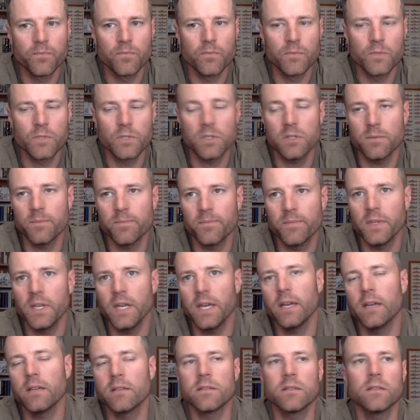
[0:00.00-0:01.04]
Sure.
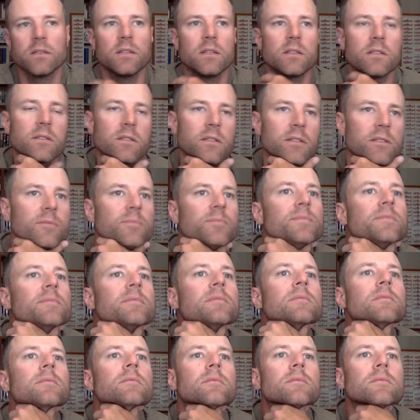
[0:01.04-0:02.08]
Yeah, it's a
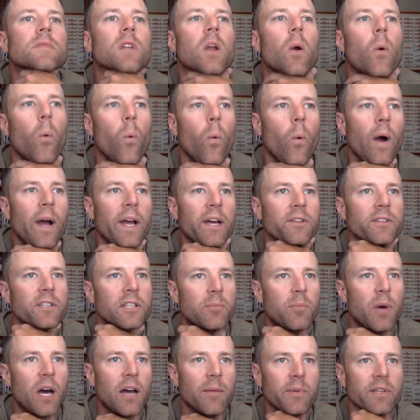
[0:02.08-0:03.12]
wildly
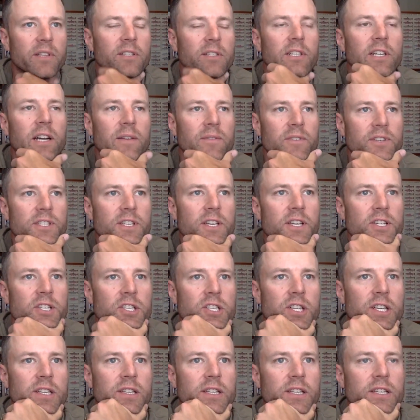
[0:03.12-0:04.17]
popular
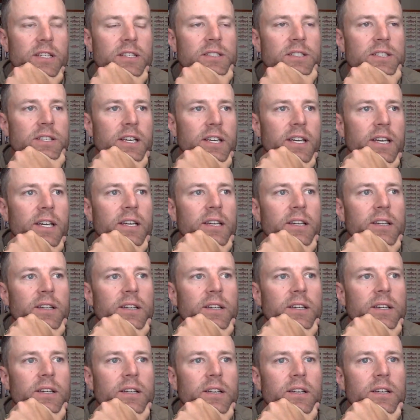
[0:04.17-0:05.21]
conversation, I think, today.
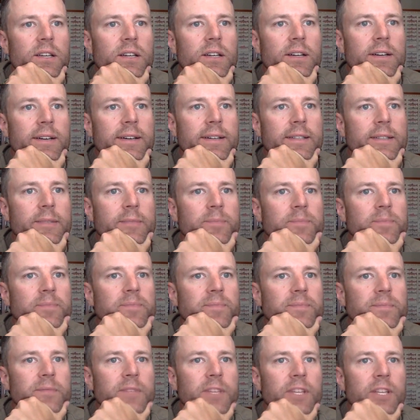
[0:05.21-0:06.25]
We
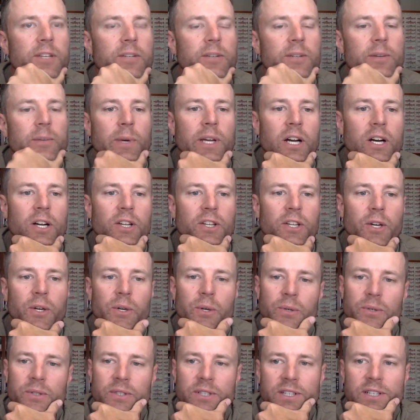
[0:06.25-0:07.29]
all
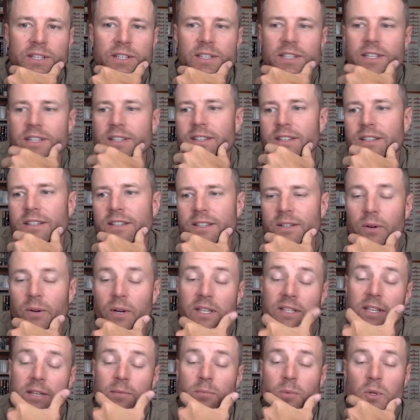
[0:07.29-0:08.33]
know, well, I
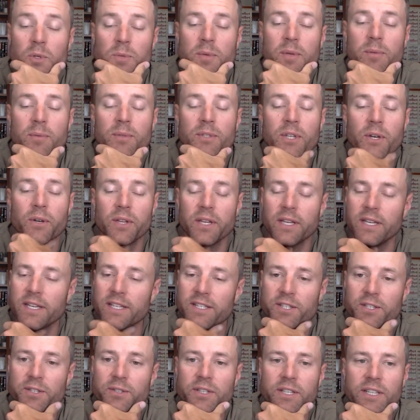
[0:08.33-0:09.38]
think most people know the
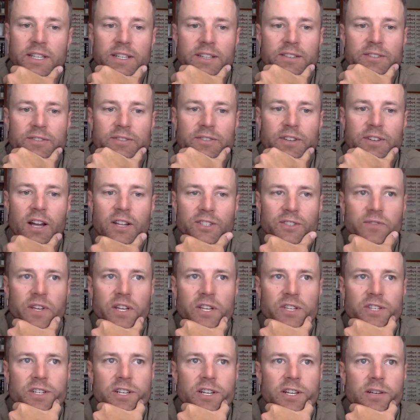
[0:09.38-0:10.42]
history of
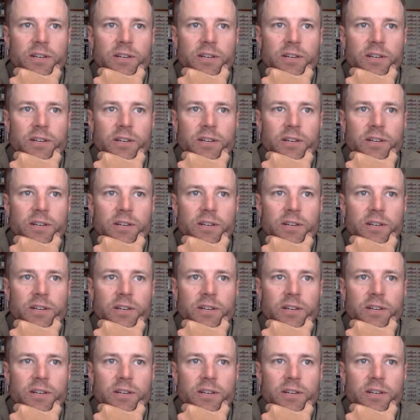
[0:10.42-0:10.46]
conservation in